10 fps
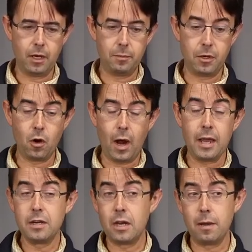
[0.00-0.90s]
Uh, but no,
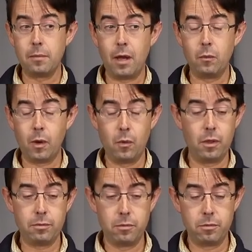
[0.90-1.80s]
I ended up I, I,
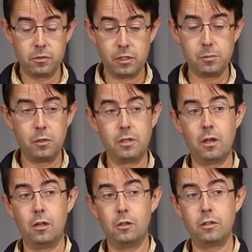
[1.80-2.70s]
went through six million
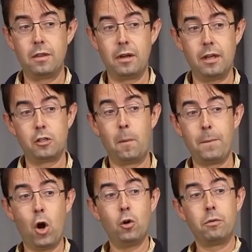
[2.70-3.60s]
dollars, and then I had to go
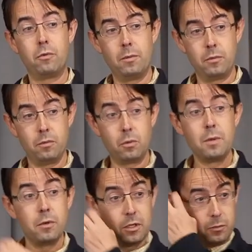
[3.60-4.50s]
borrow three
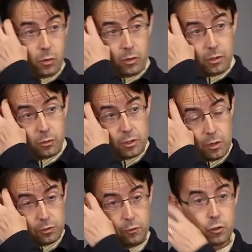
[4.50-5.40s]
three million more, which I
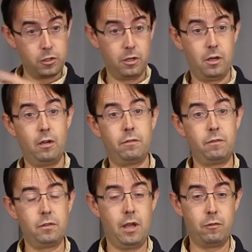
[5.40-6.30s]
was fortunate
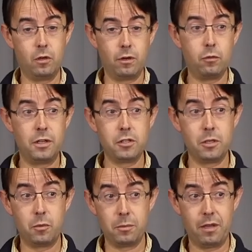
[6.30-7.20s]
enough to have good enough
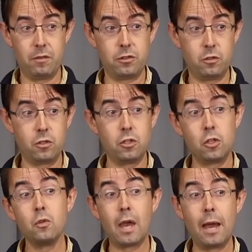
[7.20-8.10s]
relationship with my investors to
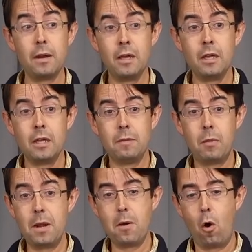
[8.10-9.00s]
do that.
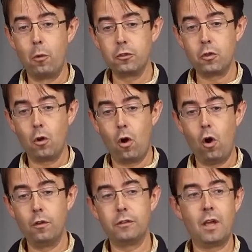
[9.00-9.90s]
But almost
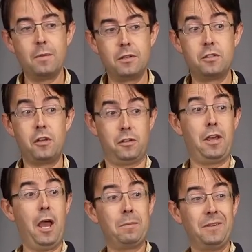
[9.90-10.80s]
all the time, that doesn't
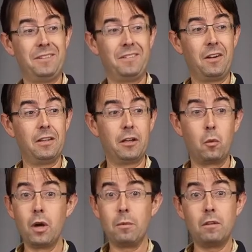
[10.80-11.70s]
happen right? Like
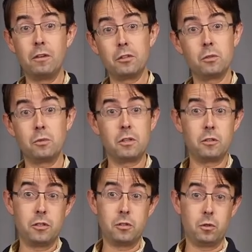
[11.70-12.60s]
one of my investors was
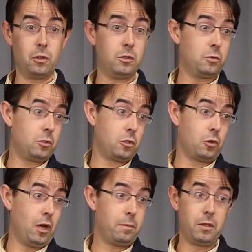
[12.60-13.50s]
Andreessen Horowitz, which is
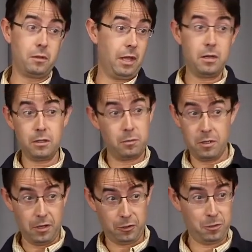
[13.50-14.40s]
great, but they didn't lend
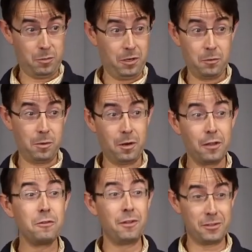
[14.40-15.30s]
me the extra money. One of my
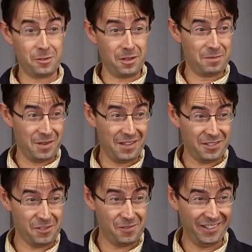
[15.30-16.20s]
other investors lent me the
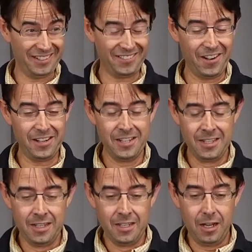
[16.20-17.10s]
extra money,
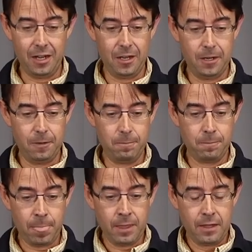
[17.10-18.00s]
right?
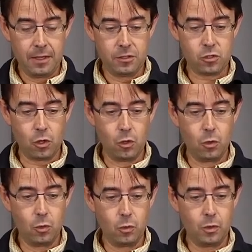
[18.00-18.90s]
Um,
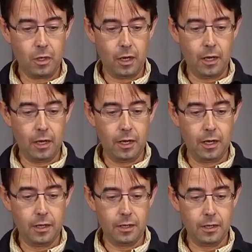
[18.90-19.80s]
so
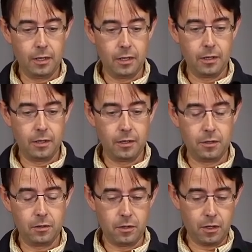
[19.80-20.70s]
uh,
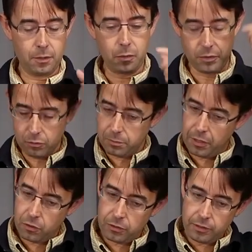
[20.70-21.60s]
the other point that was
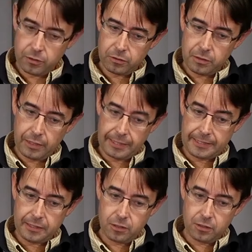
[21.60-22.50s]
made earlier,
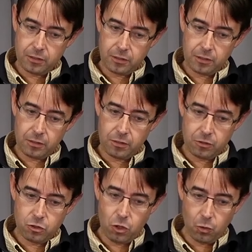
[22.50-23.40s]
like,
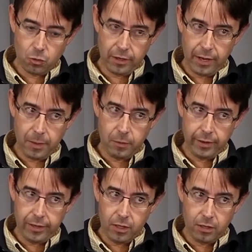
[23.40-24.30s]
don't run out of
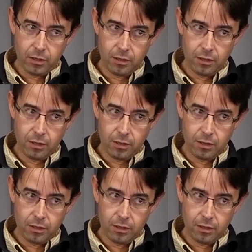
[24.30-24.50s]
money.